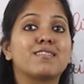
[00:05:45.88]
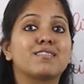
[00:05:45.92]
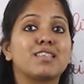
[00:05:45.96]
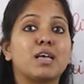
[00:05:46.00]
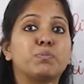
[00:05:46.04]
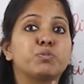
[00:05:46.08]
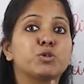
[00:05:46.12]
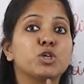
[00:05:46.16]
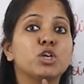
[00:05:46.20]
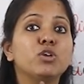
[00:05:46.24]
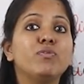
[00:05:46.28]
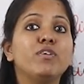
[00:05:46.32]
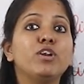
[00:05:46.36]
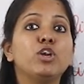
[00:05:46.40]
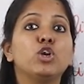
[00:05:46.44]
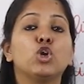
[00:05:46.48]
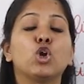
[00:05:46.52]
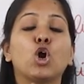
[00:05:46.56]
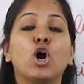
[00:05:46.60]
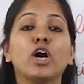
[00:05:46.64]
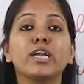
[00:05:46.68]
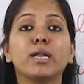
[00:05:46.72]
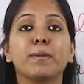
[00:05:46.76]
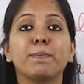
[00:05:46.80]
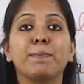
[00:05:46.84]
exception will
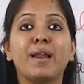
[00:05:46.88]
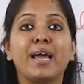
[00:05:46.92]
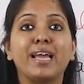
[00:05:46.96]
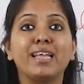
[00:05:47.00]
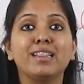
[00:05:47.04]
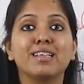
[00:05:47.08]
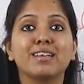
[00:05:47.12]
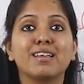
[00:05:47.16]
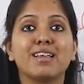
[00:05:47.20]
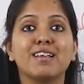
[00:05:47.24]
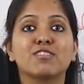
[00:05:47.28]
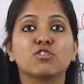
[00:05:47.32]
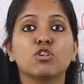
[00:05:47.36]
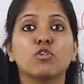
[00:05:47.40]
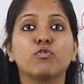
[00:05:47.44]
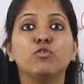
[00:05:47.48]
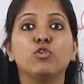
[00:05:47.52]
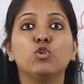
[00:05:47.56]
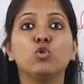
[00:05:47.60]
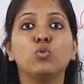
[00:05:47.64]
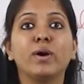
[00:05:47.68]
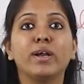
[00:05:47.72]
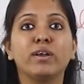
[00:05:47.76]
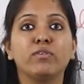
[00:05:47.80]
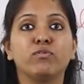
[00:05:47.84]
not apply in the case of
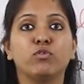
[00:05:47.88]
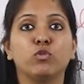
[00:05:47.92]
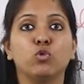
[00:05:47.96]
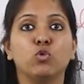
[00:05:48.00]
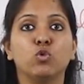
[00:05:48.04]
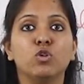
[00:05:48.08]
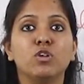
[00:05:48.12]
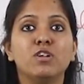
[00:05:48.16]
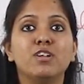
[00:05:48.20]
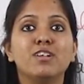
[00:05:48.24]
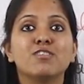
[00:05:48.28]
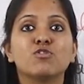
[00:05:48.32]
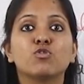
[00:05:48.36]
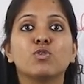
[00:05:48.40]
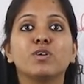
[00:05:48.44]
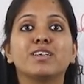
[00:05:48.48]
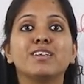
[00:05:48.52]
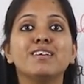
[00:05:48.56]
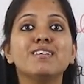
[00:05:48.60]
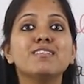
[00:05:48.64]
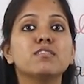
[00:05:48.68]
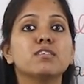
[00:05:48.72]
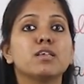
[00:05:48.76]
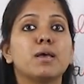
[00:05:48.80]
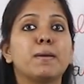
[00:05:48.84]
nu and vu. So
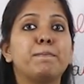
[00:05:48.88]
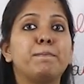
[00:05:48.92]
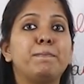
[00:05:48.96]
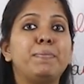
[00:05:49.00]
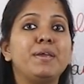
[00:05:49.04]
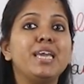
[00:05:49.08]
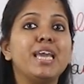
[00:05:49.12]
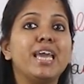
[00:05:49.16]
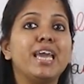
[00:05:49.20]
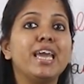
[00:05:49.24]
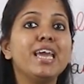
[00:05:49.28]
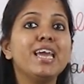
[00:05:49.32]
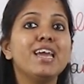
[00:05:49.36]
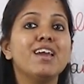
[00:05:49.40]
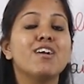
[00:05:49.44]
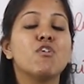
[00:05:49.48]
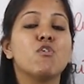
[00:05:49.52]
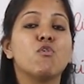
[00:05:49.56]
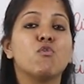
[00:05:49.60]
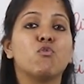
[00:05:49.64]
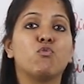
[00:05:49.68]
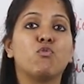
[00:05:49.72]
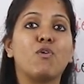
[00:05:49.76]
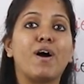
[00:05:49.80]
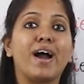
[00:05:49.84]
it is PAY,
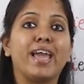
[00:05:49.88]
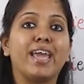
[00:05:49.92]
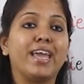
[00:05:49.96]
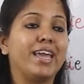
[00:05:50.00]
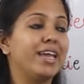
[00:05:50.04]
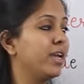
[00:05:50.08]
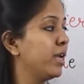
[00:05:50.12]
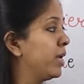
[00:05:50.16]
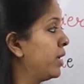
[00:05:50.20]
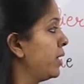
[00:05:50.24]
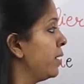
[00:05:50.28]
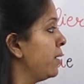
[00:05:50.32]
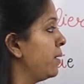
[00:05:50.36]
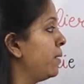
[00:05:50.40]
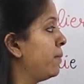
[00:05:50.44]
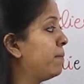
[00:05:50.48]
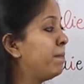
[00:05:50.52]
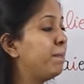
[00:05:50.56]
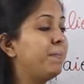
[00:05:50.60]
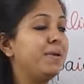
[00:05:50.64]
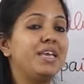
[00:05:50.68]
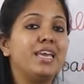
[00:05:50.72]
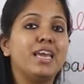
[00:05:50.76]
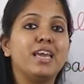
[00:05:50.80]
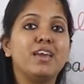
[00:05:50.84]

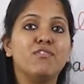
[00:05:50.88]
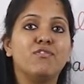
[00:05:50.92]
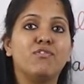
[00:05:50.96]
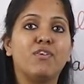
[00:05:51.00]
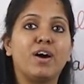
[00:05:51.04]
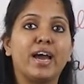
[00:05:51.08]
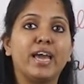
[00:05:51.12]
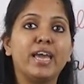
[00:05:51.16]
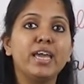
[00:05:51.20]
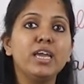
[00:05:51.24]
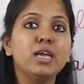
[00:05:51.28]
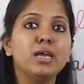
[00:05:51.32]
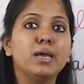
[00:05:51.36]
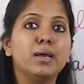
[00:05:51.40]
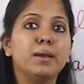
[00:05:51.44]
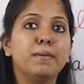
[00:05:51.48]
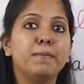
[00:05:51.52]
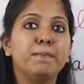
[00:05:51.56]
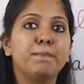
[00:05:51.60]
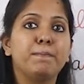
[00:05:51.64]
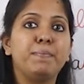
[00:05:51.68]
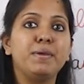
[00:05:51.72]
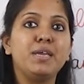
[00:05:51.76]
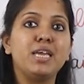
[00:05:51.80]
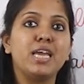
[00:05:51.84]
PAY,
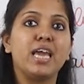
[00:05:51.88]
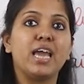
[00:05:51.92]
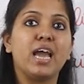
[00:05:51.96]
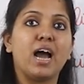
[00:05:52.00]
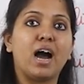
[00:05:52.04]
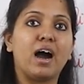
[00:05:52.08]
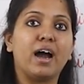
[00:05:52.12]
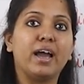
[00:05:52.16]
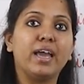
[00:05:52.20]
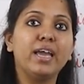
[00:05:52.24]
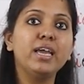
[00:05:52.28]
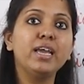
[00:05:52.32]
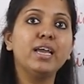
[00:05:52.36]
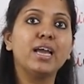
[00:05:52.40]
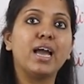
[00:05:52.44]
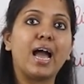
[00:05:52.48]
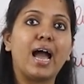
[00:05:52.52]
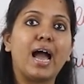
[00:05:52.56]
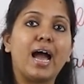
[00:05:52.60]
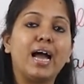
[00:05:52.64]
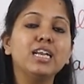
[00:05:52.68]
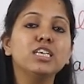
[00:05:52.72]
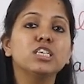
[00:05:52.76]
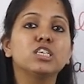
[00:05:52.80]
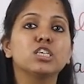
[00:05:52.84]
PAI
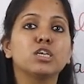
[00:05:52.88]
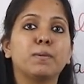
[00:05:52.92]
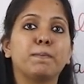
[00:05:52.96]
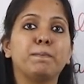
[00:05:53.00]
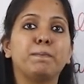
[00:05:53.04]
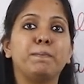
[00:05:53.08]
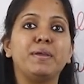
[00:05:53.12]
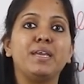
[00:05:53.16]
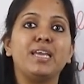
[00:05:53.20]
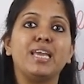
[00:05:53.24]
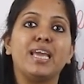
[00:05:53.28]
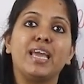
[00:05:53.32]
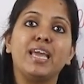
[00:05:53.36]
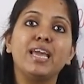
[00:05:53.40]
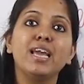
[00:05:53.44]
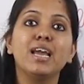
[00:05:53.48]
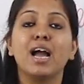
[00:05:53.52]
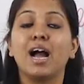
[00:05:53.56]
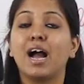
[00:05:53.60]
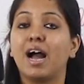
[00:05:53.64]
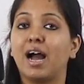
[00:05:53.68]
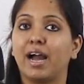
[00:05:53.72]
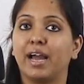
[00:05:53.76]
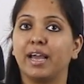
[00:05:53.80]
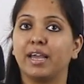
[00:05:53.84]
and
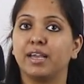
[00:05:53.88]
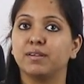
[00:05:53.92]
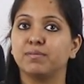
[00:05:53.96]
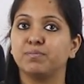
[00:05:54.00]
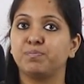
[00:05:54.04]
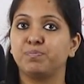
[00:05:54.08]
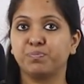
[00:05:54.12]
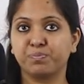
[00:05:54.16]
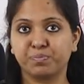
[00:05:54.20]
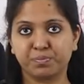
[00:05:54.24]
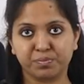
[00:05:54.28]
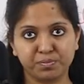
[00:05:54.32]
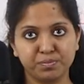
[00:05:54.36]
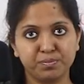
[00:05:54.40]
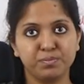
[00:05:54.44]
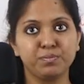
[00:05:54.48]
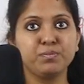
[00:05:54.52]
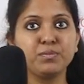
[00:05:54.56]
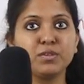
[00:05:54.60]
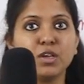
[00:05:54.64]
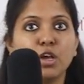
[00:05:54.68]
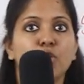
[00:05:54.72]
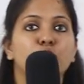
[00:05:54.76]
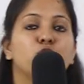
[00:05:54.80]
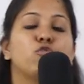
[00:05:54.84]
PAI,
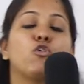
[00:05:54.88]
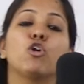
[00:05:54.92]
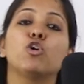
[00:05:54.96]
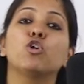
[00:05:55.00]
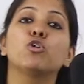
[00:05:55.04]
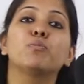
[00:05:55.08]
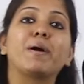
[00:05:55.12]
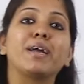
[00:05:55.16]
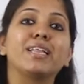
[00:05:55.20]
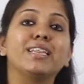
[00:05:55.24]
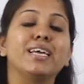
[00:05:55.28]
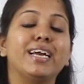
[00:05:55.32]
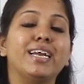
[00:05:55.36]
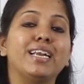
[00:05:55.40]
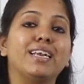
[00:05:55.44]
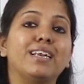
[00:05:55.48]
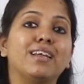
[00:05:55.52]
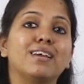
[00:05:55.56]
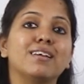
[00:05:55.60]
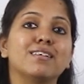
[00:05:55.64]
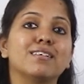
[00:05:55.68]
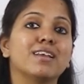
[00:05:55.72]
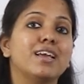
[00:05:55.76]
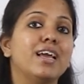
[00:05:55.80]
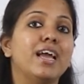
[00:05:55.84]
followed by the
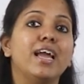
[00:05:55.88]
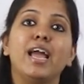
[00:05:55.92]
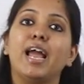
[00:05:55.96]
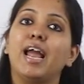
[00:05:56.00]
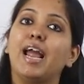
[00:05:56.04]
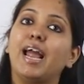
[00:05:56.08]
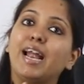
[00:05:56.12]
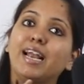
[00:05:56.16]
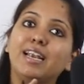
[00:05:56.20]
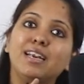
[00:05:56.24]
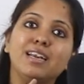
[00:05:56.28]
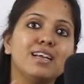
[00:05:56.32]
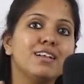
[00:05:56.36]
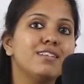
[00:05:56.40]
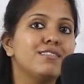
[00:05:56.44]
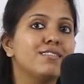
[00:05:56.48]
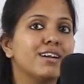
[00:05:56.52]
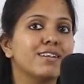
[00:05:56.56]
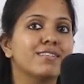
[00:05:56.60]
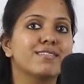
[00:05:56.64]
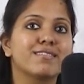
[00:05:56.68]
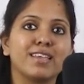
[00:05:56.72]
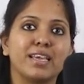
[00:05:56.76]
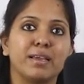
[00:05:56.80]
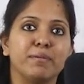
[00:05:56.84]
ending. Endings
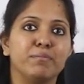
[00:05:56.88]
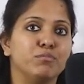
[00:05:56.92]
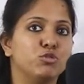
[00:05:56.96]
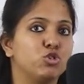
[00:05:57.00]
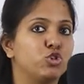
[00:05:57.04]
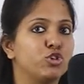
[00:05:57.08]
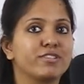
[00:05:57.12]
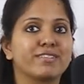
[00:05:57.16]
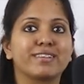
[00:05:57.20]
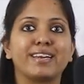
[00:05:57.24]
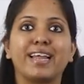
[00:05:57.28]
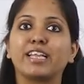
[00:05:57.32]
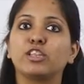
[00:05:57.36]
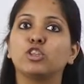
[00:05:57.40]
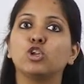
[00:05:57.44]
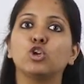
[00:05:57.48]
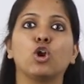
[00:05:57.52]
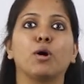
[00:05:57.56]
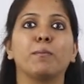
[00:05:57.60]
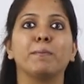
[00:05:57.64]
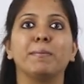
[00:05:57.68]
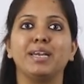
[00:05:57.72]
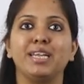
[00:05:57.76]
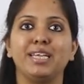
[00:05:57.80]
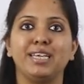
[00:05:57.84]
are same, just like the
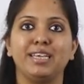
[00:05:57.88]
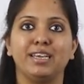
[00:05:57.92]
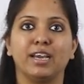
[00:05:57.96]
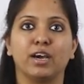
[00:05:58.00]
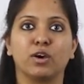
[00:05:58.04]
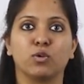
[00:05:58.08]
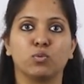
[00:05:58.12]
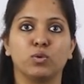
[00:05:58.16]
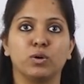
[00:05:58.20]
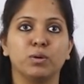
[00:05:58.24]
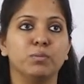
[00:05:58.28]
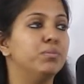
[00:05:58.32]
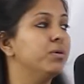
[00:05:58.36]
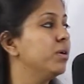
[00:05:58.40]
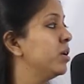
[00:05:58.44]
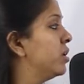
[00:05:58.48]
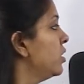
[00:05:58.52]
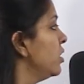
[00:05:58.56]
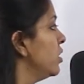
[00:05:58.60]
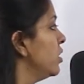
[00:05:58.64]
normal ER verb.